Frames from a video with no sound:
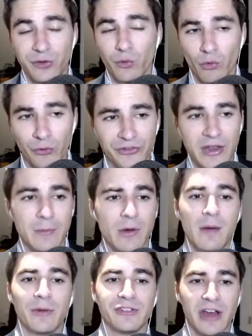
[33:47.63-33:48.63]
the RuneScape
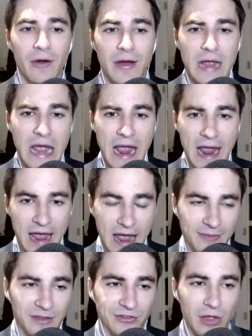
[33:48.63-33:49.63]
commentary
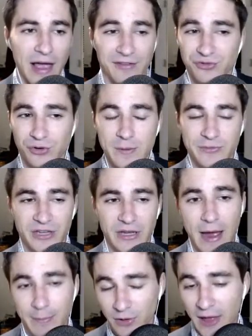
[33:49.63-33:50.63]
and these live streams, and
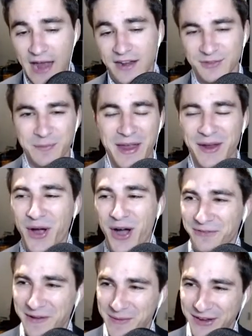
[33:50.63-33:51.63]
I'm glad it's paying
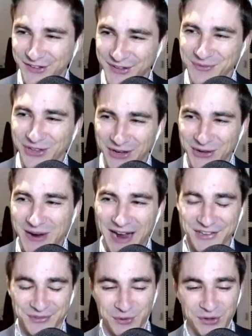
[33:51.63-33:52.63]
off. I mean, it seems like you
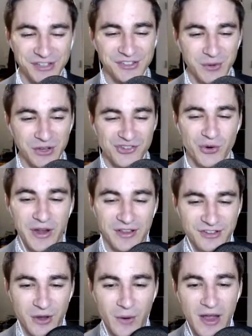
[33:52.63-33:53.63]
guys really do enjoy it,
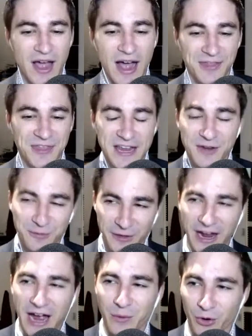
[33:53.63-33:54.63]
so thank you for the
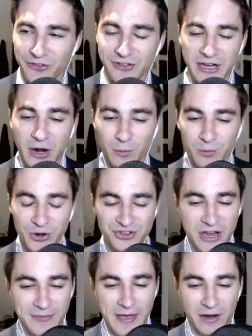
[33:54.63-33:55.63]
kind words, Nico.
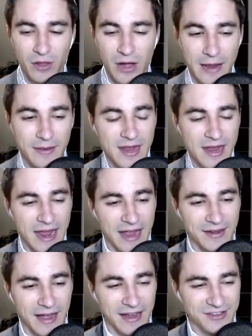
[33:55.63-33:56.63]
Appreciate that a lot.
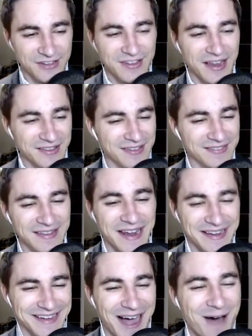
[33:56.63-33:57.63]
And it's a
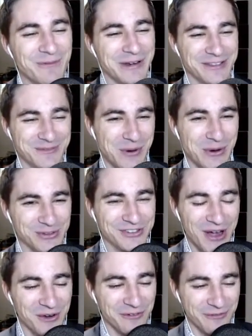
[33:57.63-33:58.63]
nice confidence boost
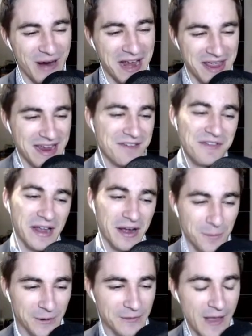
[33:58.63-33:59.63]
on a Friday evening, I'll
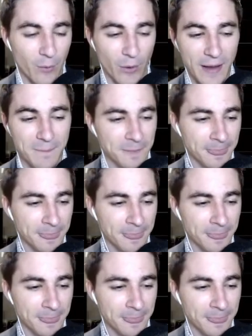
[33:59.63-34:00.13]
put it that way.